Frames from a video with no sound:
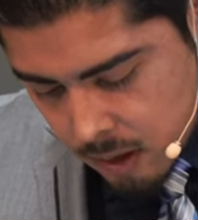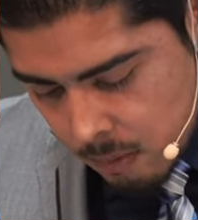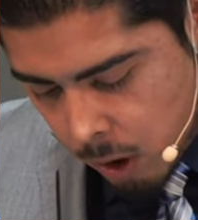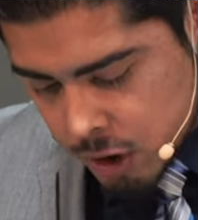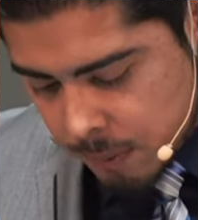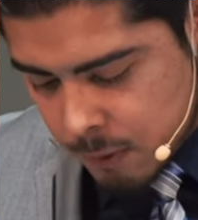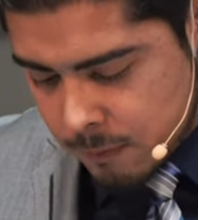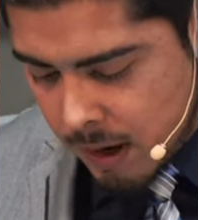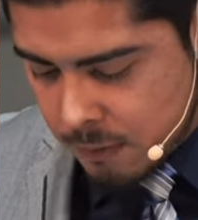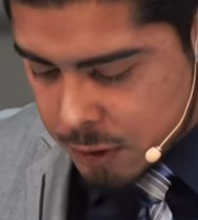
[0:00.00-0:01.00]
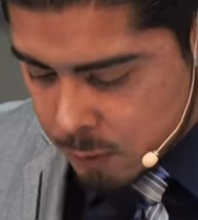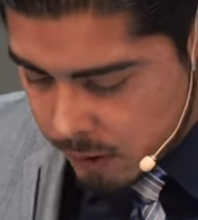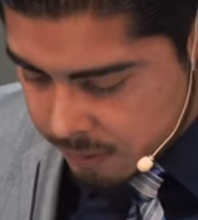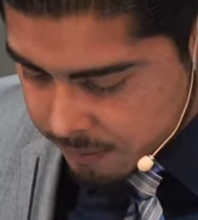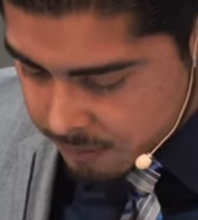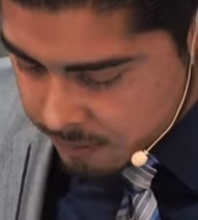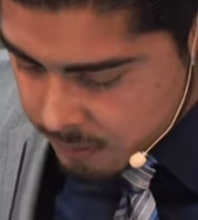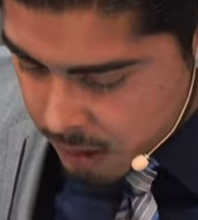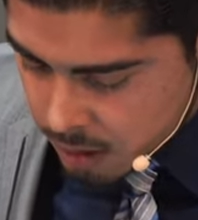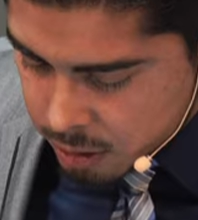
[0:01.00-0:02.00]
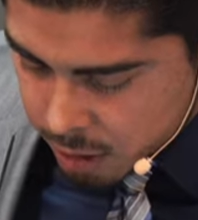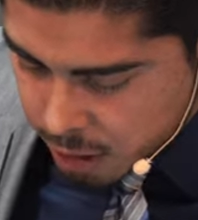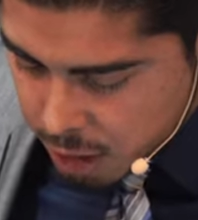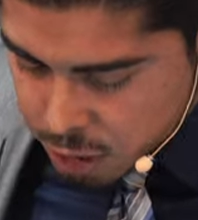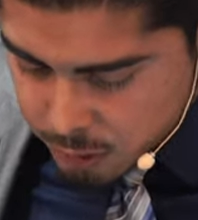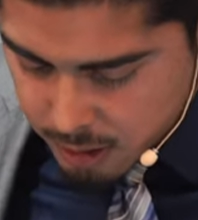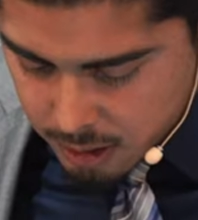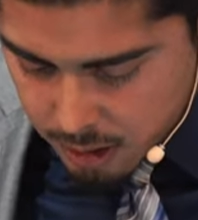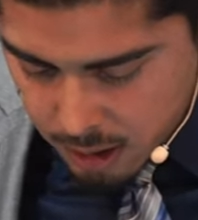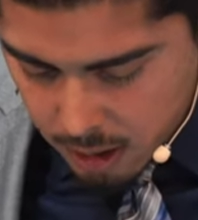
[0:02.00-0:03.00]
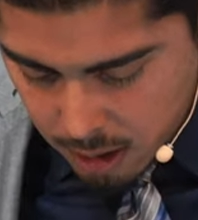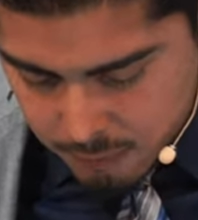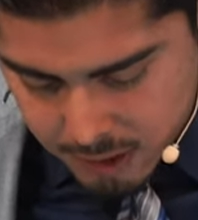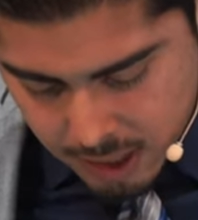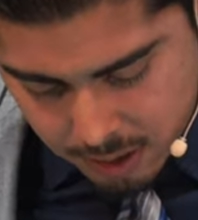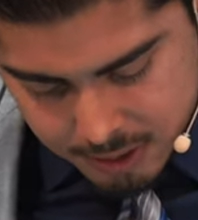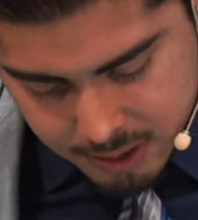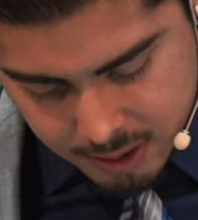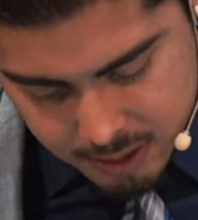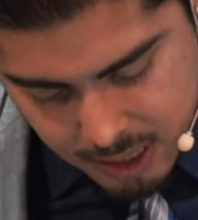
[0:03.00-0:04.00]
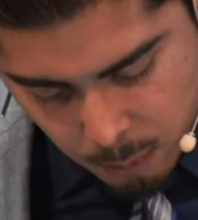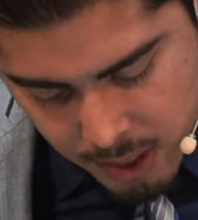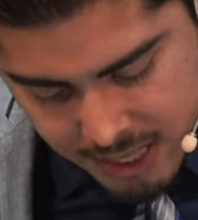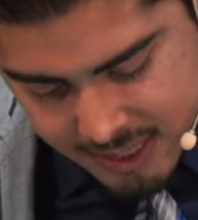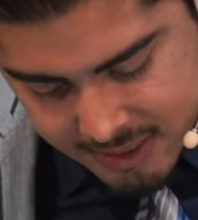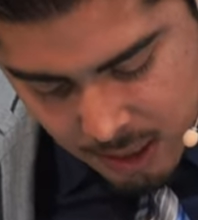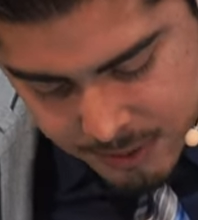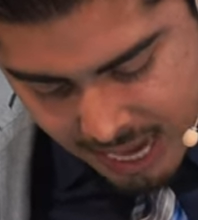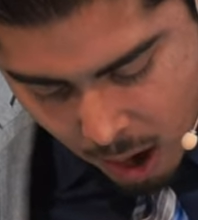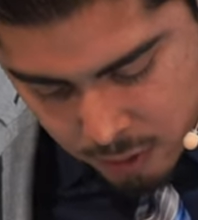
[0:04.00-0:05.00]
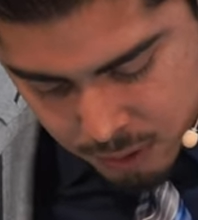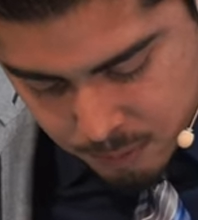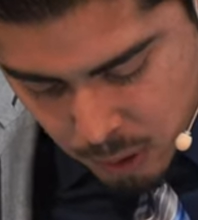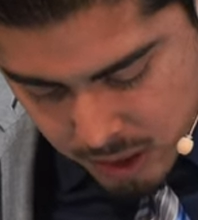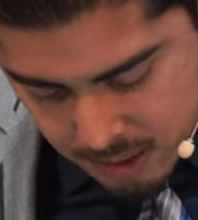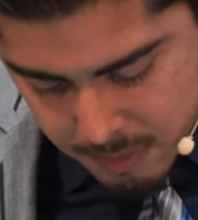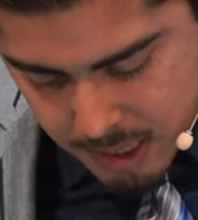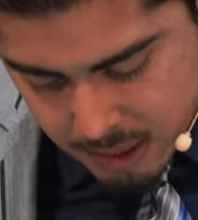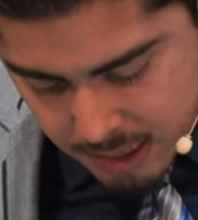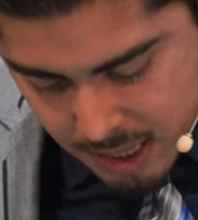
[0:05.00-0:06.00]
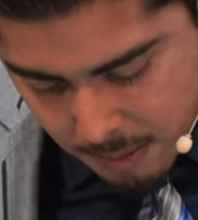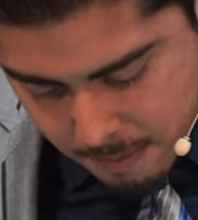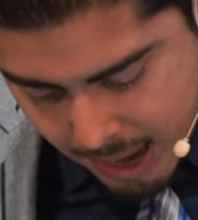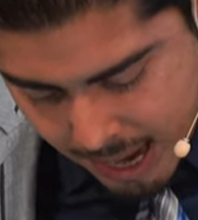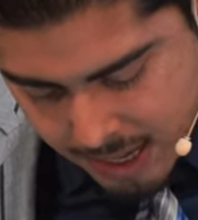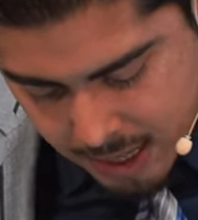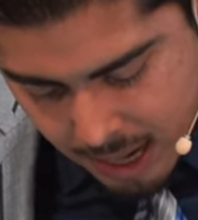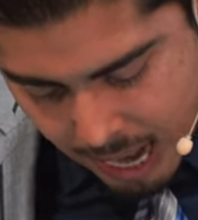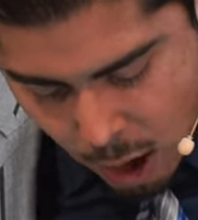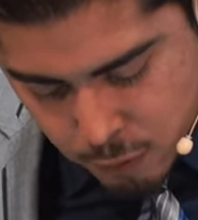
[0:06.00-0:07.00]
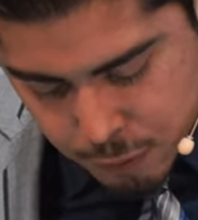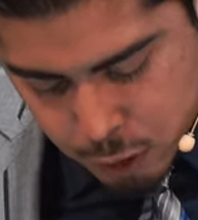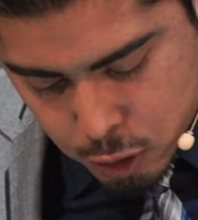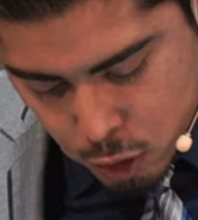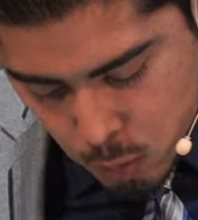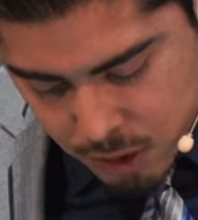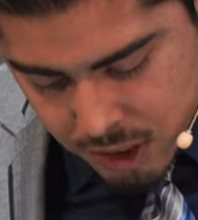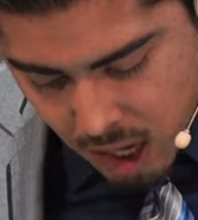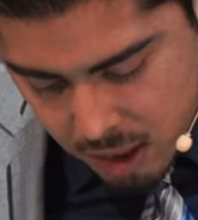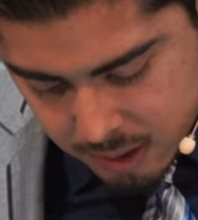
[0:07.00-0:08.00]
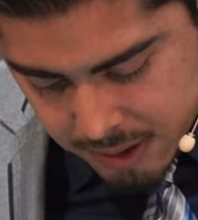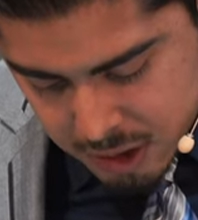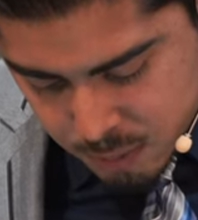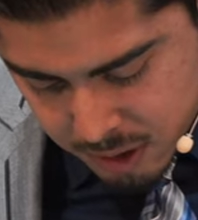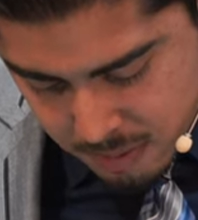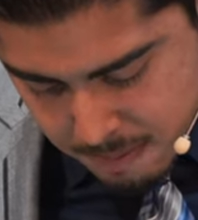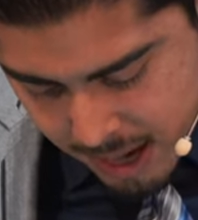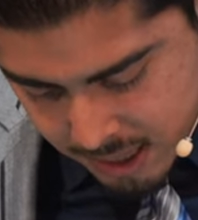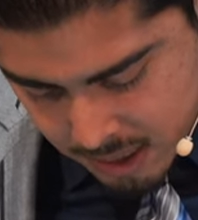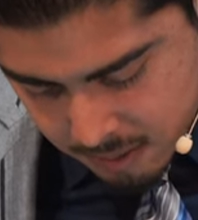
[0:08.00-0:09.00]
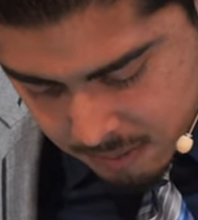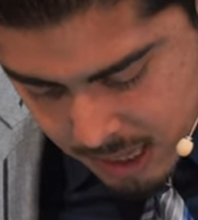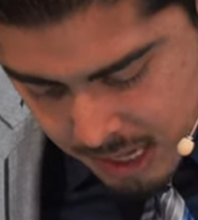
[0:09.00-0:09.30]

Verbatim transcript: Mark chapter 5, verse 1, to the country of the Gerasenes. And when they stepped out of the boat, immediately a man out of the tomb with an unclean spirit met him.